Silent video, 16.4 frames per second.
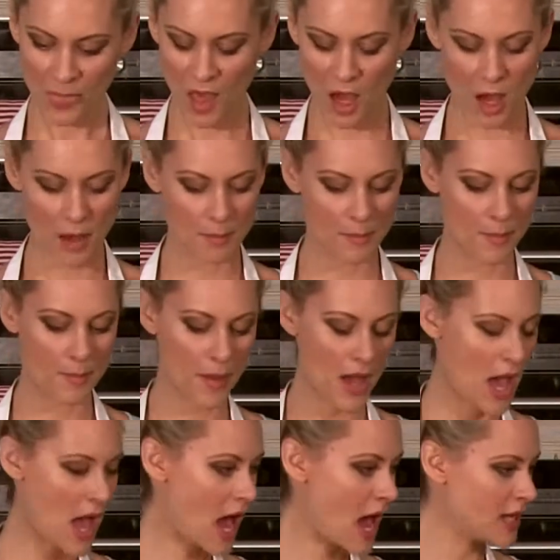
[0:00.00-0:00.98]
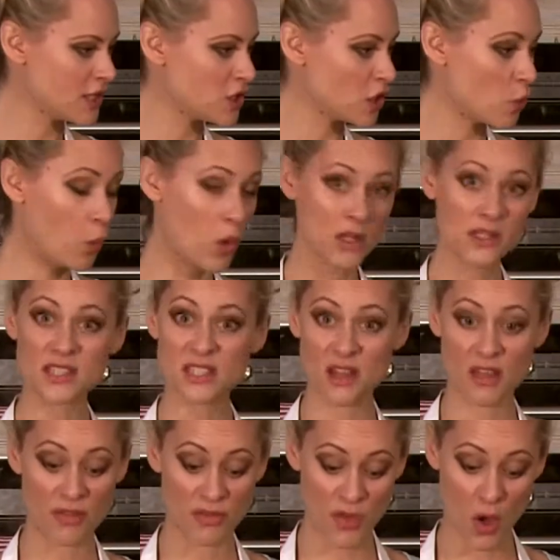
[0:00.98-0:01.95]
Um, and whilst
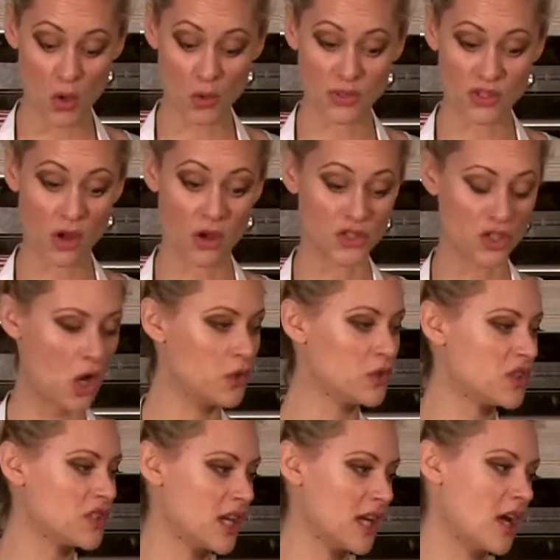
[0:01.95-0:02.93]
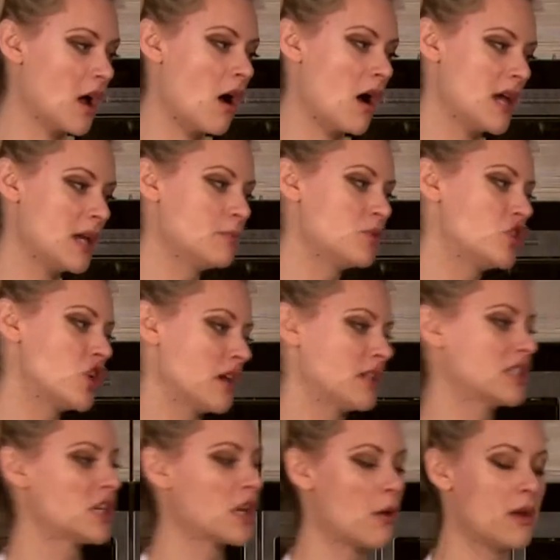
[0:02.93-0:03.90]
those are toasting, I am
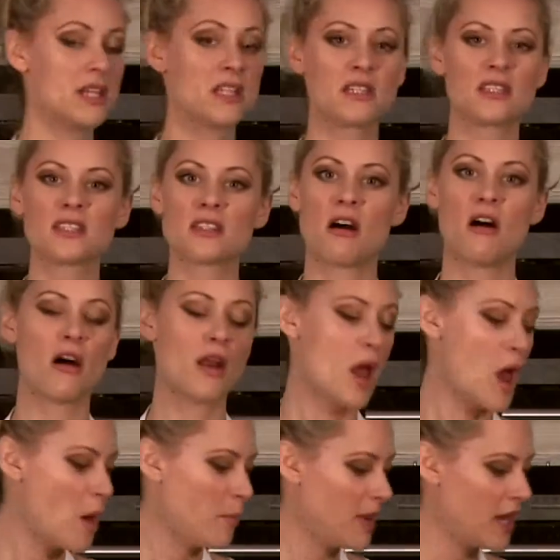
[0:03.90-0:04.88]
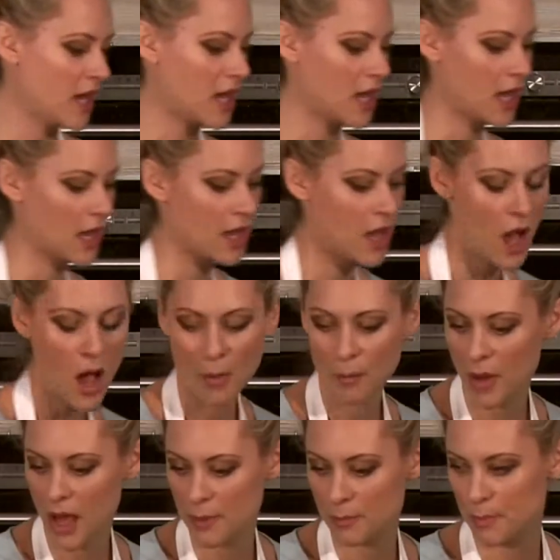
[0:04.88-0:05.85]
just going to start picking
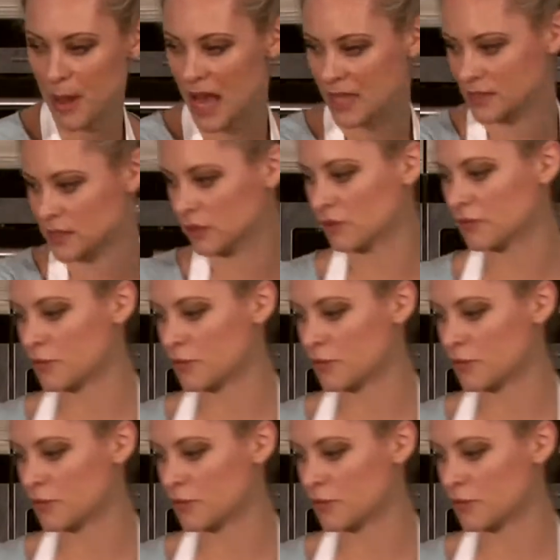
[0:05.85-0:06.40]
my basil